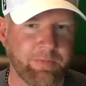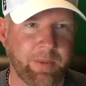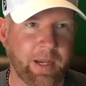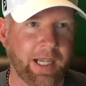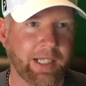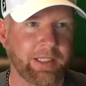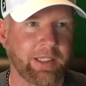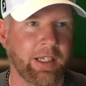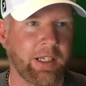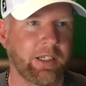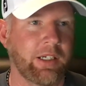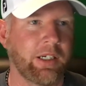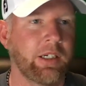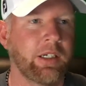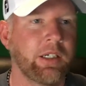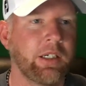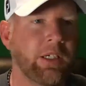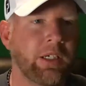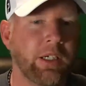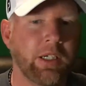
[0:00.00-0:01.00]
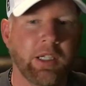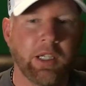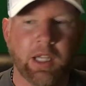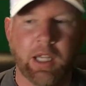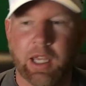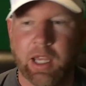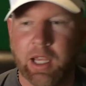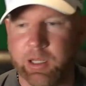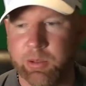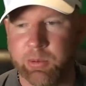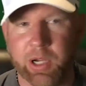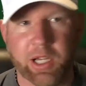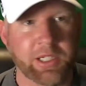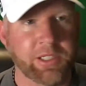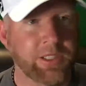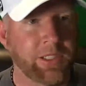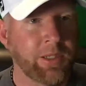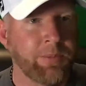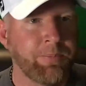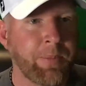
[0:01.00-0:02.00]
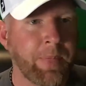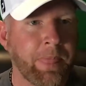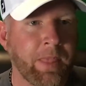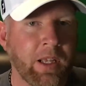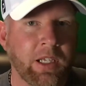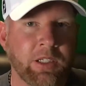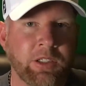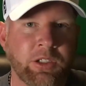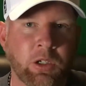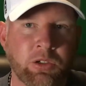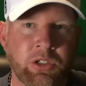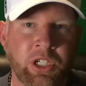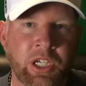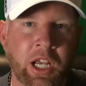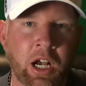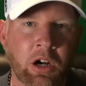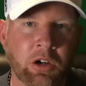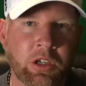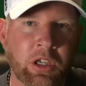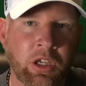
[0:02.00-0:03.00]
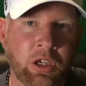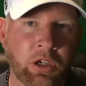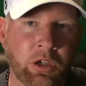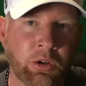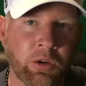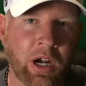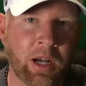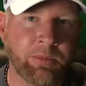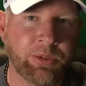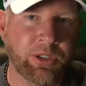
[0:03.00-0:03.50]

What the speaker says: back then, huh? Anyways, so GLQ, I'm